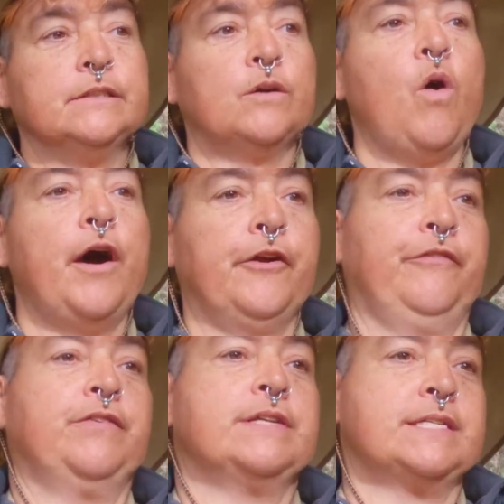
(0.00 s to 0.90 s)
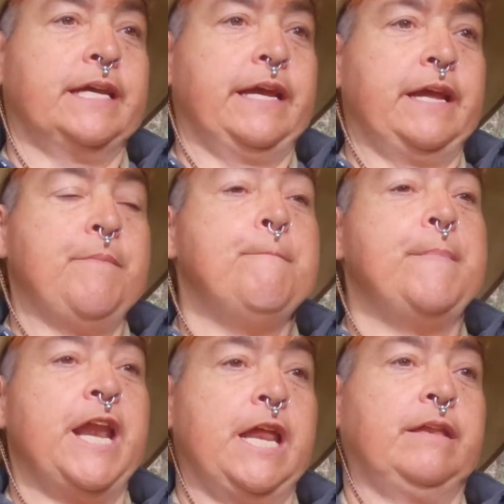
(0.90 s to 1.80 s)
quite often see
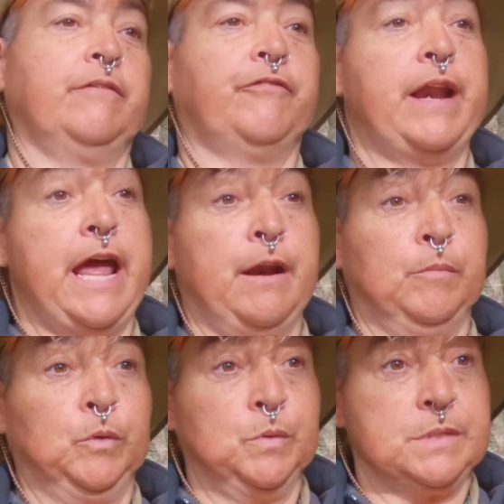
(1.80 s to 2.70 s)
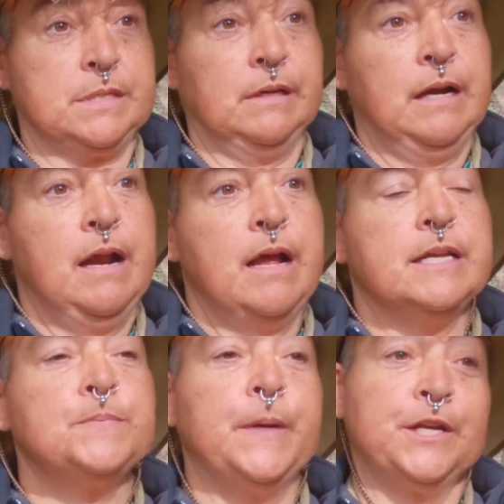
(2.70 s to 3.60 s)
many different animals,
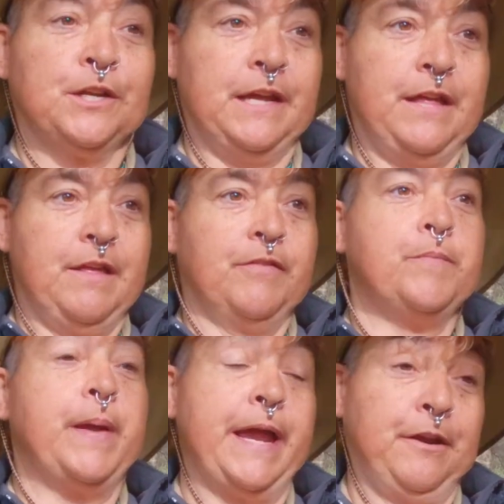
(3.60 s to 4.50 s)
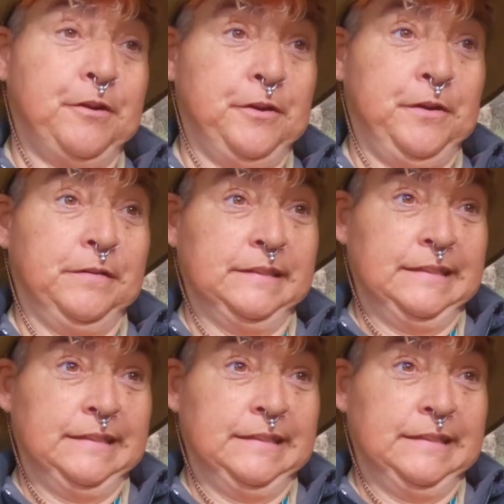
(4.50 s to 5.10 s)
especially the bandicoot,